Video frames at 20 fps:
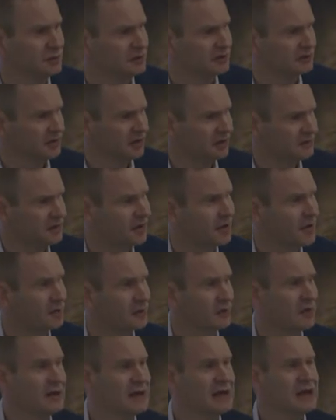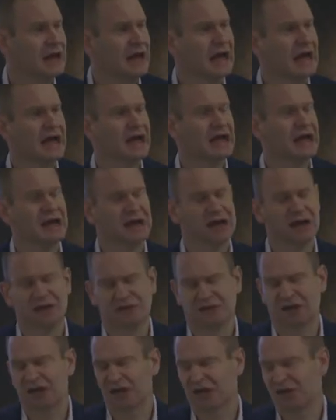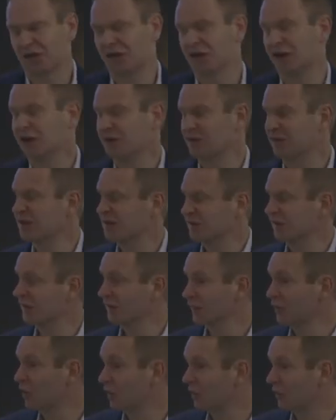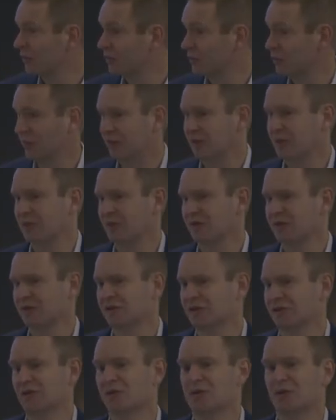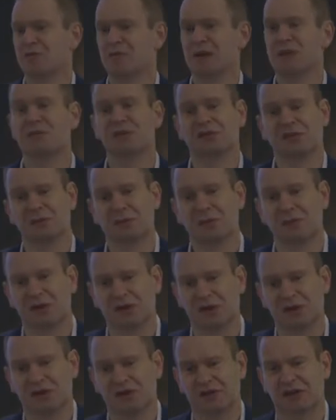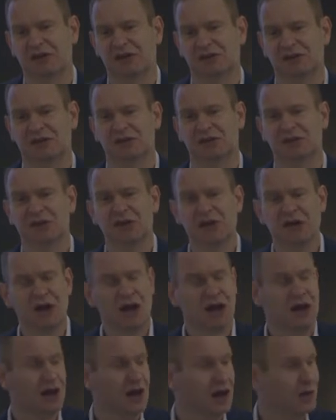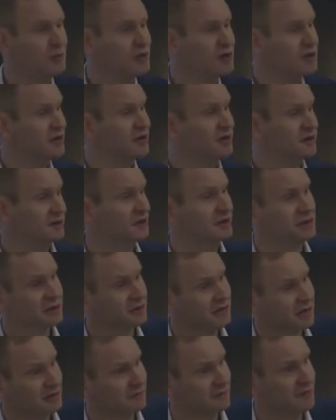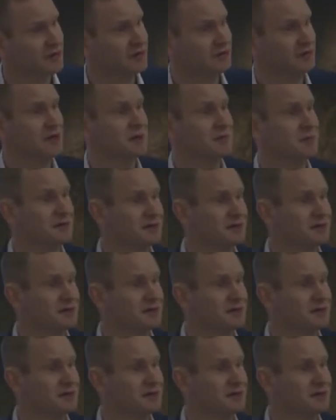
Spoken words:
were set up as a kind of essentially as a not-for-profit business. We're a membership organization, and we are still that very same